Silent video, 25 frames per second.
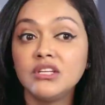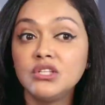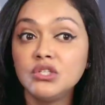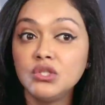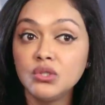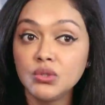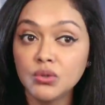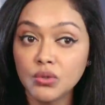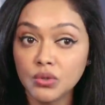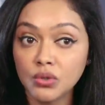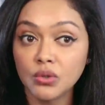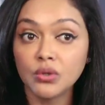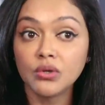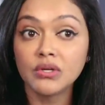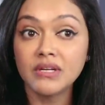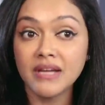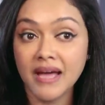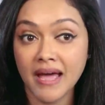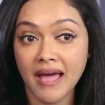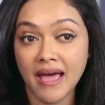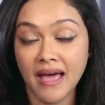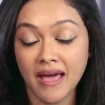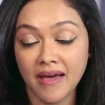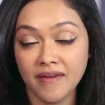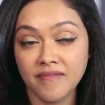and you could
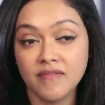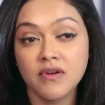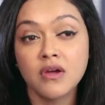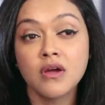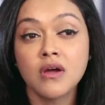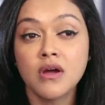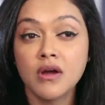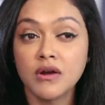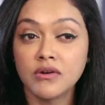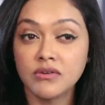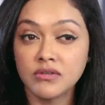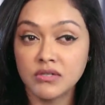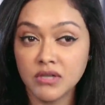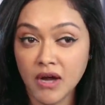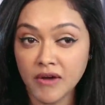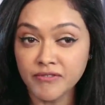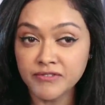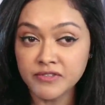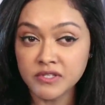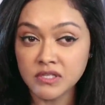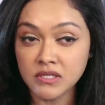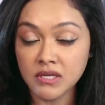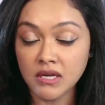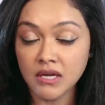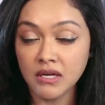have
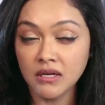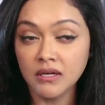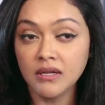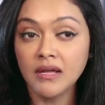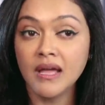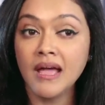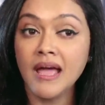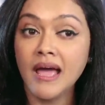rough skin